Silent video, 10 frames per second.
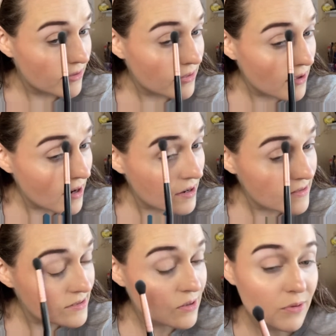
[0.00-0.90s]
That
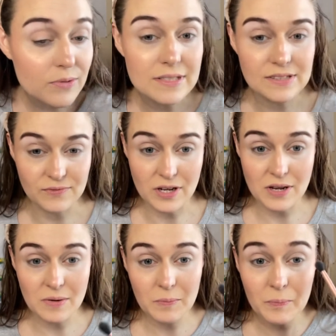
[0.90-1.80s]
is always
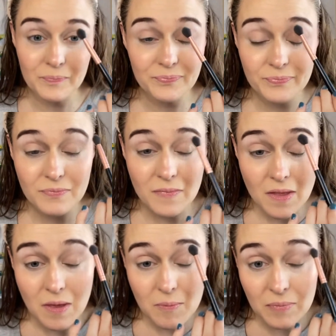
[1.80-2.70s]
fun,
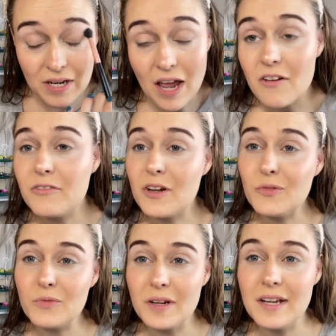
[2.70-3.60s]
but not
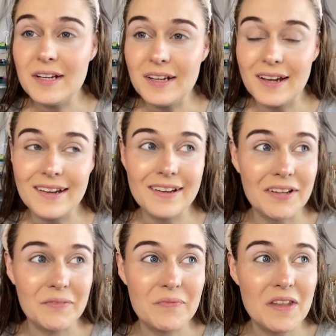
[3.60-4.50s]
fun when
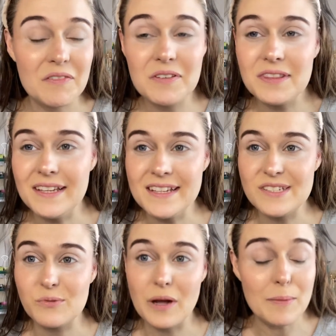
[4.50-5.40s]
everything is
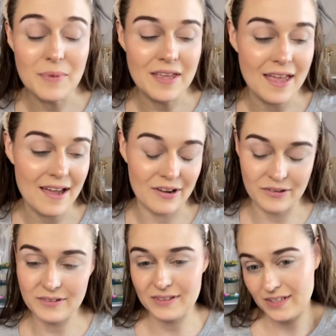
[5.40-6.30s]
wiping
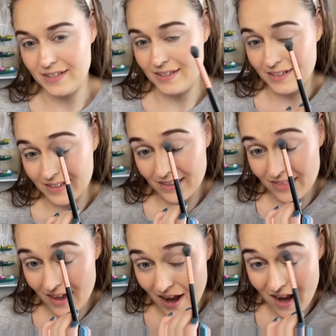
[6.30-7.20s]
out in
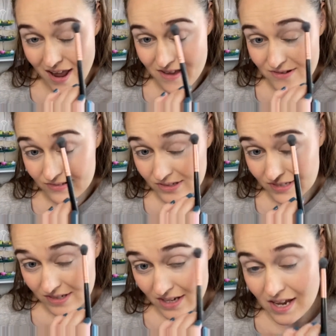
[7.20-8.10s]
the aisles.
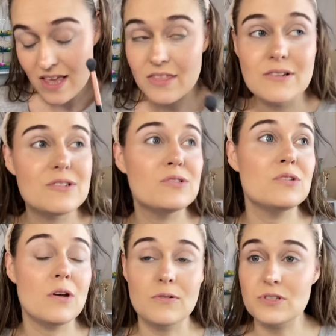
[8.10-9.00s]
There's
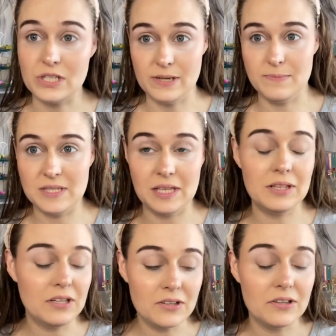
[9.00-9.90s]
no chips,
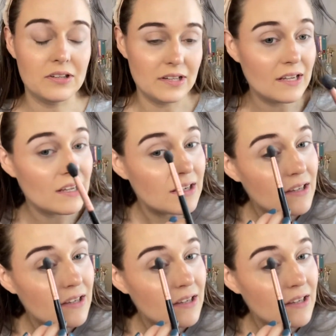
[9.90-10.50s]
literally.